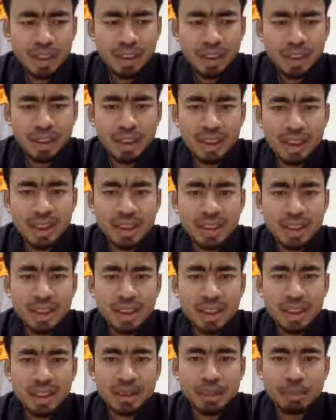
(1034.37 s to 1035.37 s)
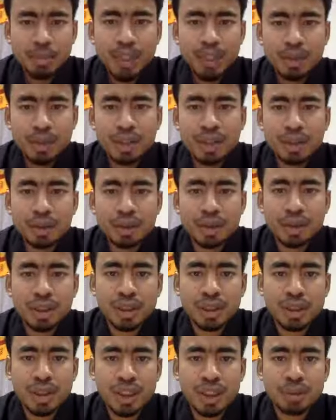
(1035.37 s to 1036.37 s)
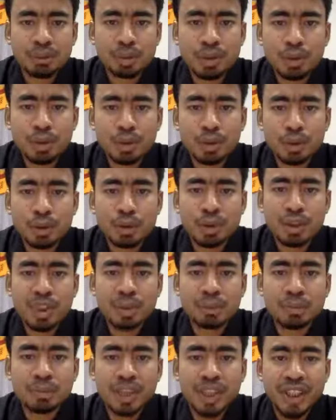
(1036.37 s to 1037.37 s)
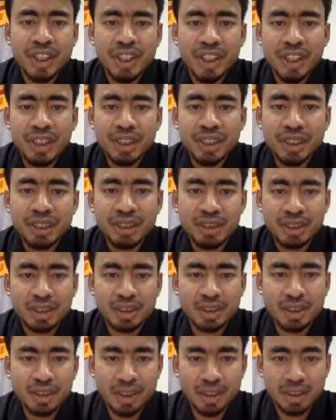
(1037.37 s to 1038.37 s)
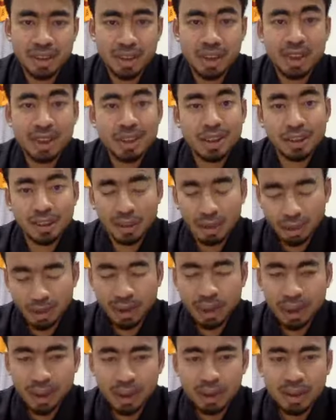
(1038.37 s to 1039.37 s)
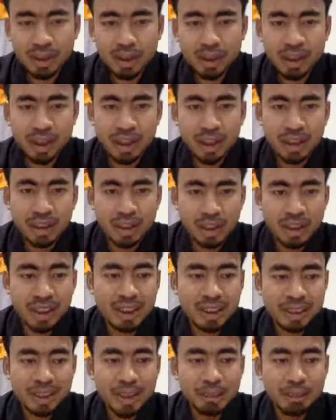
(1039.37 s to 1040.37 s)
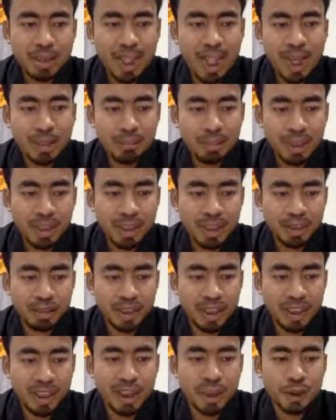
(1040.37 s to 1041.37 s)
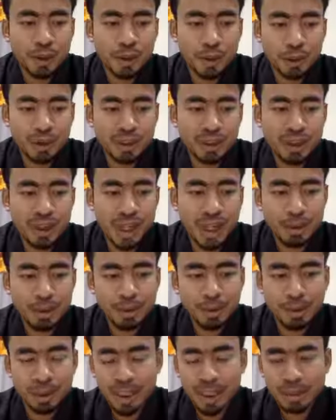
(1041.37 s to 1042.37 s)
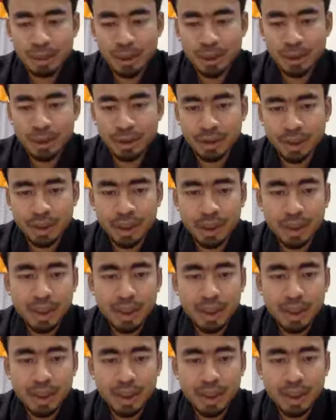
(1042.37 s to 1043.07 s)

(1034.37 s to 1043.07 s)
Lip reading: microcontrollers are put through some radiations on Earth in some lab, very controlled laboratory.